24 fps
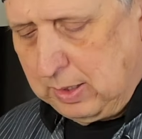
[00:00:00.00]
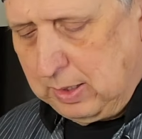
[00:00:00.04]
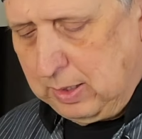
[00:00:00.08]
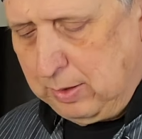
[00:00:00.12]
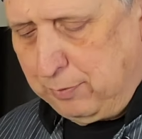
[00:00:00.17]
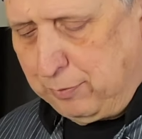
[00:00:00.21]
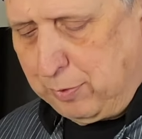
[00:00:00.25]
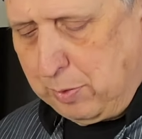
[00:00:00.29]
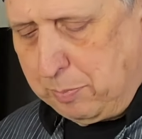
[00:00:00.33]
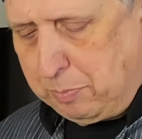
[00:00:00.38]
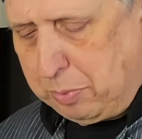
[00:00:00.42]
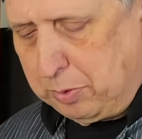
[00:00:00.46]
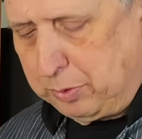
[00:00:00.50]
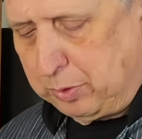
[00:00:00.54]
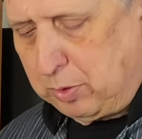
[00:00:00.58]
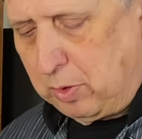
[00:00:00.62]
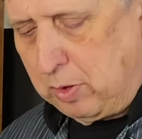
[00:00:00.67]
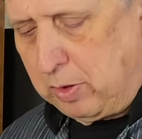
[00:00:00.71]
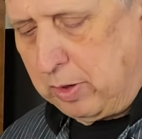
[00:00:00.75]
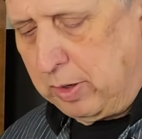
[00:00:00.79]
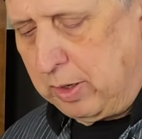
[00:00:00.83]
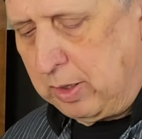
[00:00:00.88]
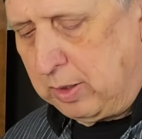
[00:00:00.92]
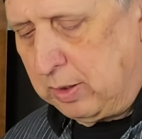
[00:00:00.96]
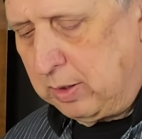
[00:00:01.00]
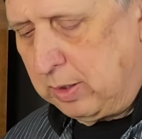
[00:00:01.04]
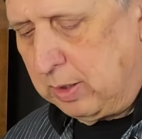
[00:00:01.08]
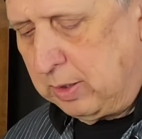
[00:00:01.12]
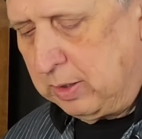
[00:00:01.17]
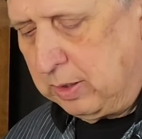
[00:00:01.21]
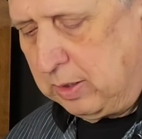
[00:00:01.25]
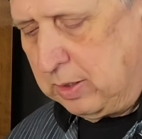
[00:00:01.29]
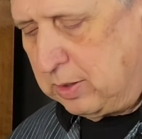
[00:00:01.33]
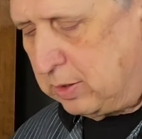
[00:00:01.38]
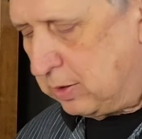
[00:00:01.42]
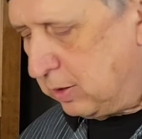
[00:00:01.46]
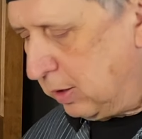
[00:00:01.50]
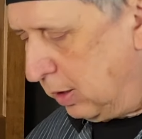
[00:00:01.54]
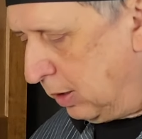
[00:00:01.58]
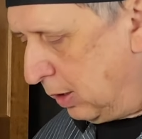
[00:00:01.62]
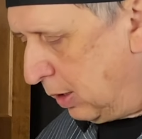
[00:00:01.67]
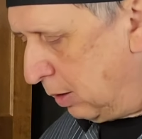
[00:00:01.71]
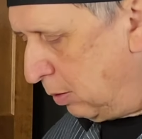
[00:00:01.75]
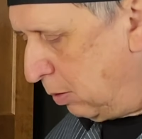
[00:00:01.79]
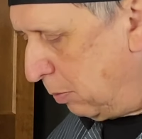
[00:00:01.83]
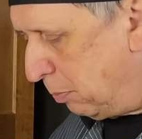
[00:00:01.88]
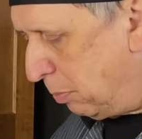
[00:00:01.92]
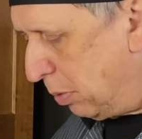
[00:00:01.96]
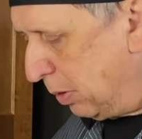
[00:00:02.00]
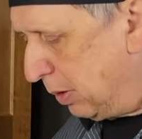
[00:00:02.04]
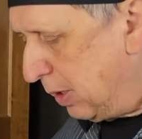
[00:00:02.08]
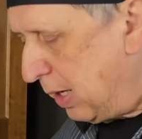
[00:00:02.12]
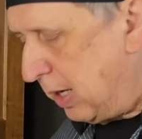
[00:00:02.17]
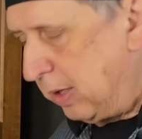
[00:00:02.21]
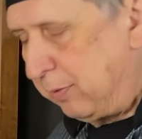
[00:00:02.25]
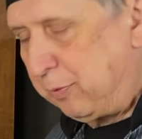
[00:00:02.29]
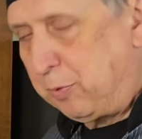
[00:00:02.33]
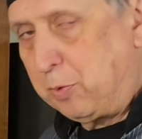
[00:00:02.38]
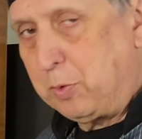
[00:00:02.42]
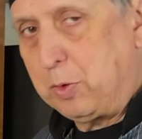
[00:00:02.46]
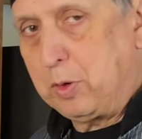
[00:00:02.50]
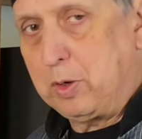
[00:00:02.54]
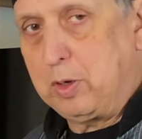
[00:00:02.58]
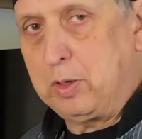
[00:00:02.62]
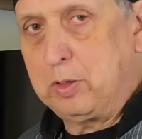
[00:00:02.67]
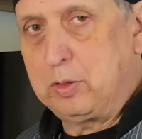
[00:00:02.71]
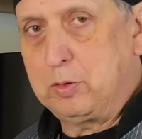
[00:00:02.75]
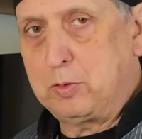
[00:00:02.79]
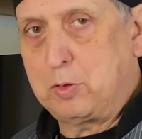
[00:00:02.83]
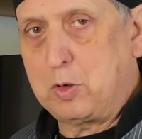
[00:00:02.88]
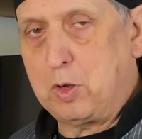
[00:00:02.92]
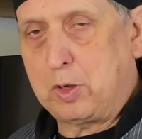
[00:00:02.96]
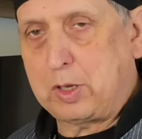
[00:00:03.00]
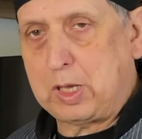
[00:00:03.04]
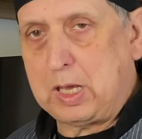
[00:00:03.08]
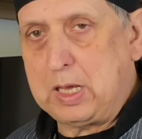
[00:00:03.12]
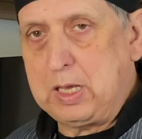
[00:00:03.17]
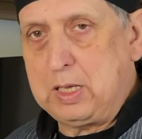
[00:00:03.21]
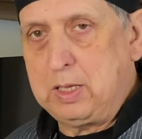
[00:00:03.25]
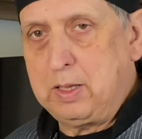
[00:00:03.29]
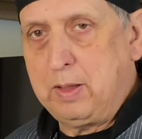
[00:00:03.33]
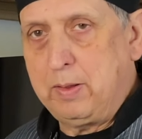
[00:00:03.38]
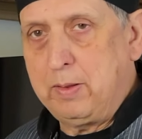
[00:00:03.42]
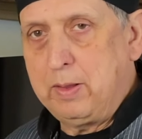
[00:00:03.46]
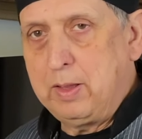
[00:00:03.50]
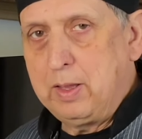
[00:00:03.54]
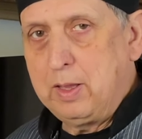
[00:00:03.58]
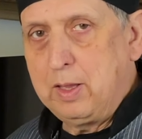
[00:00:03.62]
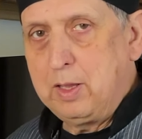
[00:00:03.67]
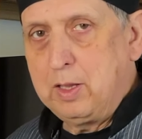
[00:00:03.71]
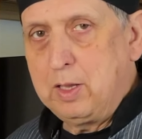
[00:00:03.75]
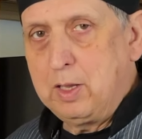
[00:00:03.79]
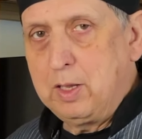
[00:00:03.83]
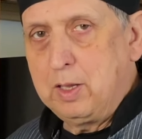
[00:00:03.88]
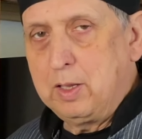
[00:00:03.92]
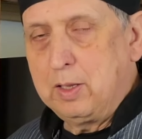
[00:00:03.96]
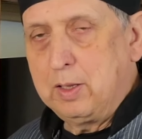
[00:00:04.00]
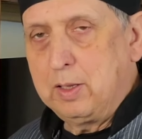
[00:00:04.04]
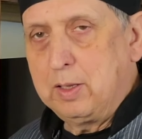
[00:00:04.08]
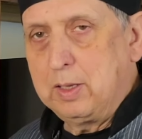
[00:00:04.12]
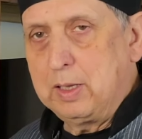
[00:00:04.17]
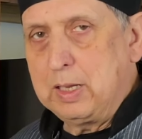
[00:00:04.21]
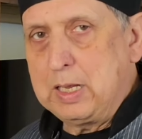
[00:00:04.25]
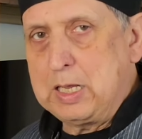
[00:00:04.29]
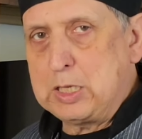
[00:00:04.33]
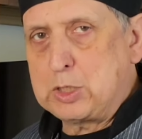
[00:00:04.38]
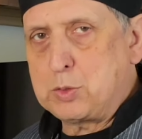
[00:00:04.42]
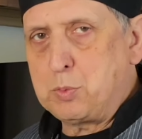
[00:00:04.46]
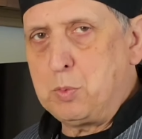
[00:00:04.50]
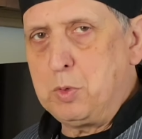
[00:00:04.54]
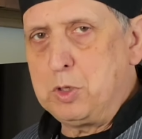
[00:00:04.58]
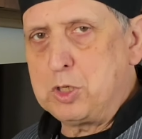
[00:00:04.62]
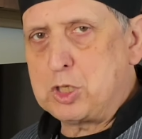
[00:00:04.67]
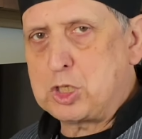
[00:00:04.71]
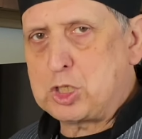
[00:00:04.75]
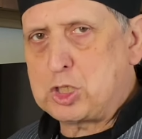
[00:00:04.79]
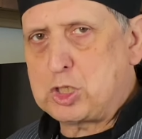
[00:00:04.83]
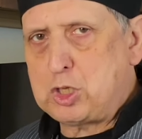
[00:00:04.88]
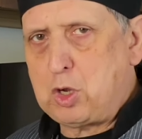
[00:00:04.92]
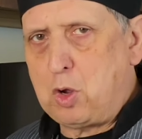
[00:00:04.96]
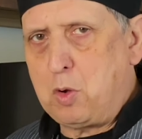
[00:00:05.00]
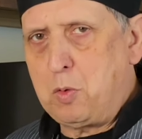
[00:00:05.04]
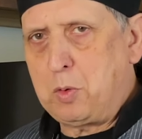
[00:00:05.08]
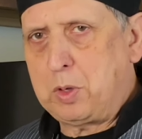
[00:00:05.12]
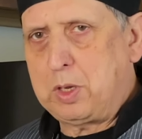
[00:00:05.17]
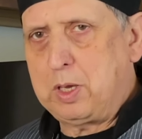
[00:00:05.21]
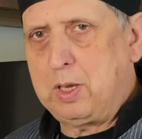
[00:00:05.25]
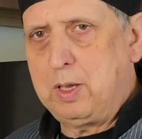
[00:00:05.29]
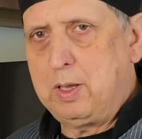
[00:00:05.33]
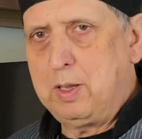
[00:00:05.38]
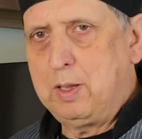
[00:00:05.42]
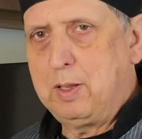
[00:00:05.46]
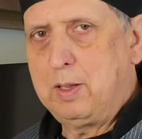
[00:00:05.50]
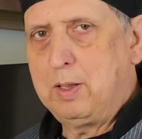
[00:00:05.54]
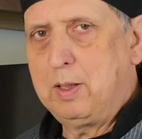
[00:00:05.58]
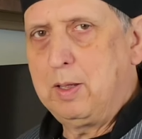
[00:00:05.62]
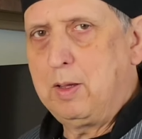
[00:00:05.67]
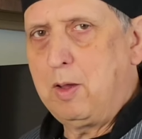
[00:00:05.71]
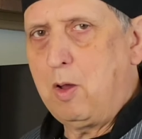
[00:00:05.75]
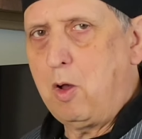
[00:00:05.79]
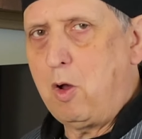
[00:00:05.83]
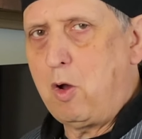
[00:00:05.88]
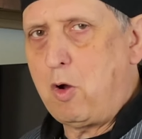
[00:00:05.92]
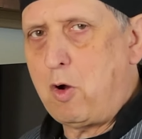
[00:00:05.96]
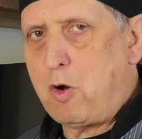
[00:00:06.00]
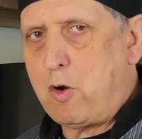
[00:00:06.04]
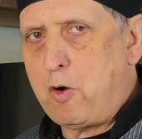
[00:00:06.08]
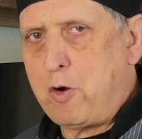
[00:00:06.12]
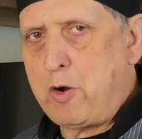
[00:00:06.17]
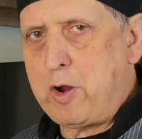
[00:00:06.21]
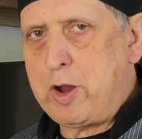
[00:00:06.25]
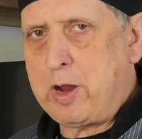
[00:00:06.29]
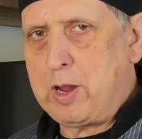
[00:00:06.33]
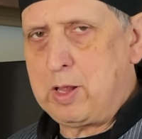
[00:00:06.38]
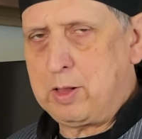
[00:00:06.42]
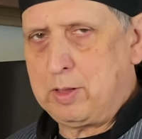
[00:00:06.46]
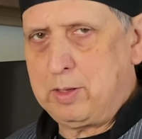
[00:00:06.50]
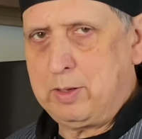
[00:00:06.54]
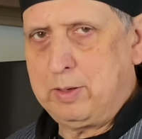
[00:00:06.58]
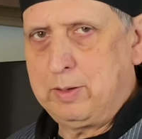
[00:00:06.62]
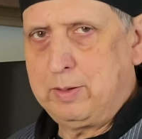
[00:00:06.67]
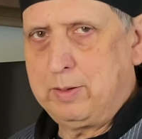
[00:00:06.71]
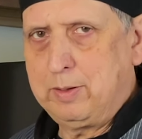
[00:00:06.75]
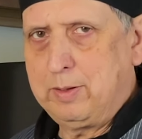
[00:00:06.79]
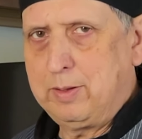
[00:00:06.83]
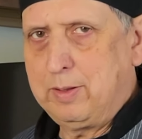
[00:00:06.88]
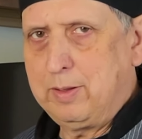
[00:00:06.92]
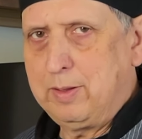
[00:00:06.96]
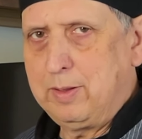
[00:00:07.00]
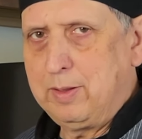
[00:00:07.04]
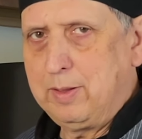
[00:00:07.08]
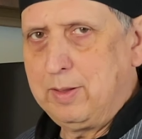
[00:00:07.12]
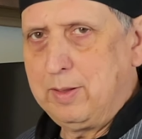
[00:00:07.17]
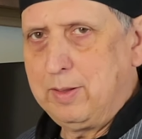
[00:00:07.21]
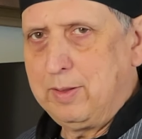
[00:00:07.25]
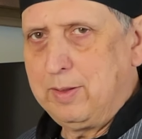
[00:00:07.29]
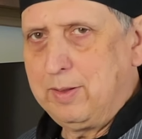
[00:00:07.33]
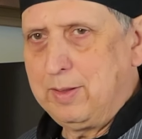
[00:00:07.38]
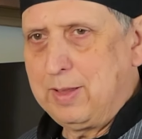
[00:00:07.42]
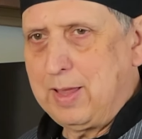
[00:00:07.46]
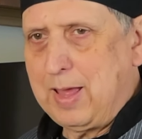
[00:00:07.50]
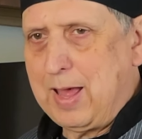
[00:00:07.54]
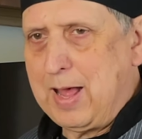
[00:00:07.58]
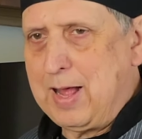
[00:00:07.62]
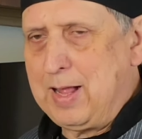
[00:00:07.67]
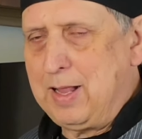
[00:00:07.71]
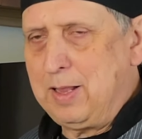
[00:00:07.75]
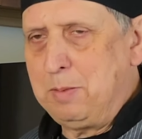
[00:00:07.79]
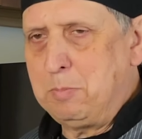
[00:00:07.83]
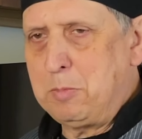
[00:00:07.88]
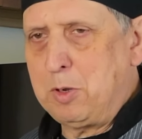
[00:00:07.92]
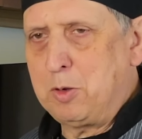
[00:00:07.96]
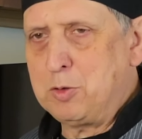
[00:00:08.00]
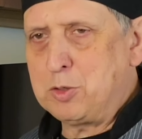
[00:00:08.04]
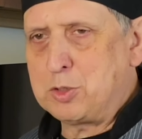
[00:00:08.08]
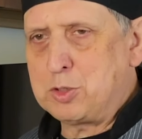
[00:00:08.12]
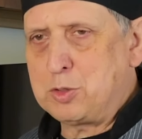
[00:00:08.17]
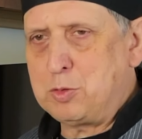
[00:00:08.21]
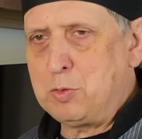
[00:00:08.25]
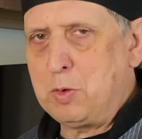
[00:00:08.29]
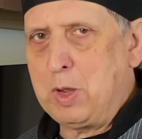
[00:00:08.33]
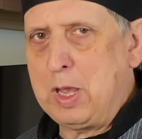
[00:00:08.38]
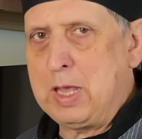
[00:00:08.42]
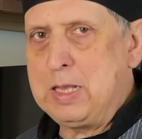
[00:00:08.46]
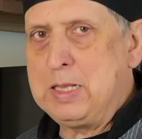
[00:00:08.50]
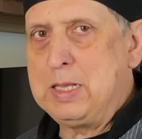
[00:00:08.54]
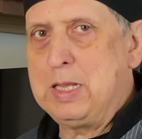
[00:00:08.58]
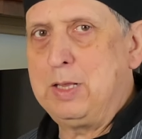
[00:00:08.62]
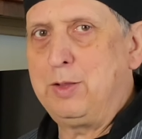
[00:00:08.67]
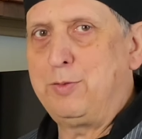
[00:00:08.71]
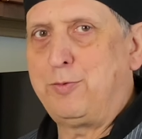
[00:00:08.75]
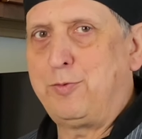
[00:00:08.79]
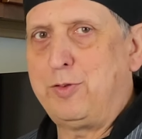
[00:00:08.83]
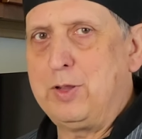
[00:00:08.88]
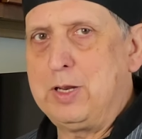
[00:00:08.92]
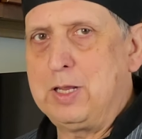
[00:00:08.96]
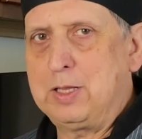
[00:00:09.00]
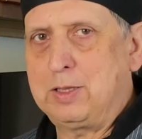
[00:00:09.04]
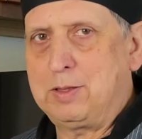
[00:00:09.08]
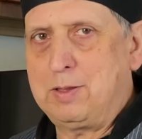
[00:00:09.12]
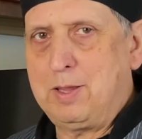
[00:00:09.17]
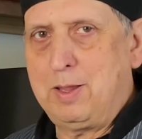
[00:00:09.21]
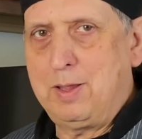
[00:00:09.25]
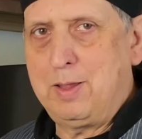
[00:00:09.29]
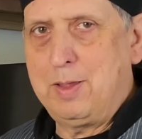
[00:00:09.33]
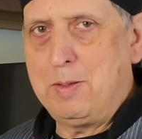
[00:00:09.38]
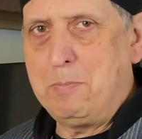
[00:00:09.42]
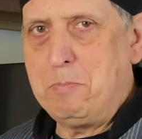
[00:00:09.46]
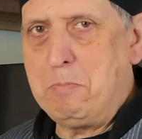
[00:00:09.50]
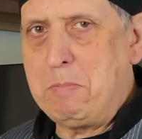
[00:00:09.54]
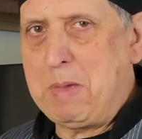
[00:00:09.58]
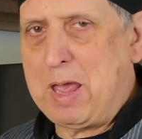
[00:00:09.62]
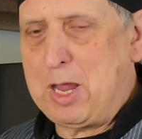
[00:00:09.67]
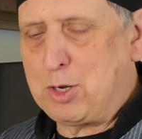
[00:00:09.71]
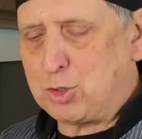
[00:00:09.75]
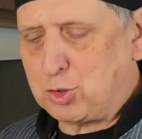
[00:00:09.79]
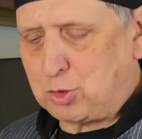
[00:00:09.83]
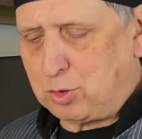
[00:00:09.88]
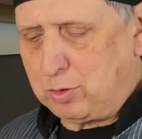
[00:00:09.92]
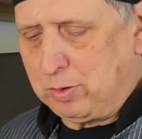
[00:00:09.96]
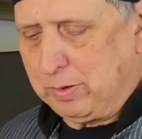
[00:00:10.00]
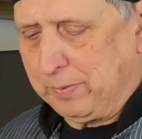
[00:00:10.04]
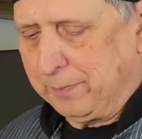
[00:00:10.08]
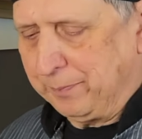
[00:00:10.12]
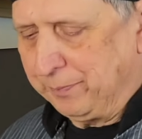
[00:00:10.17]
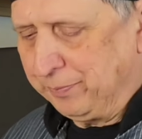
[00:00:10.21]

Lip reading: if you put oil on this thing and you put that for cooking, it will soak oil almost to an infinite measure.